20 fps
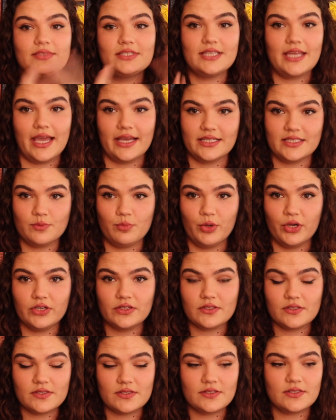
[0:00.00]

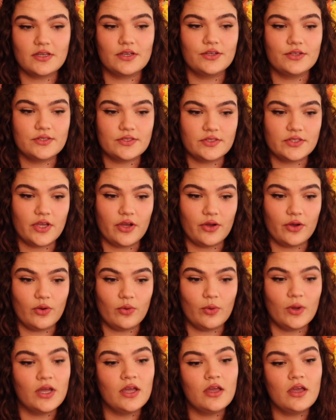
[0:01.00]
textbooks.
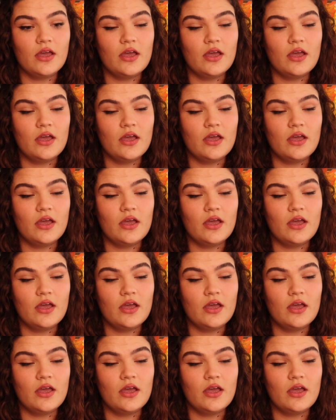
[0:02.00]
So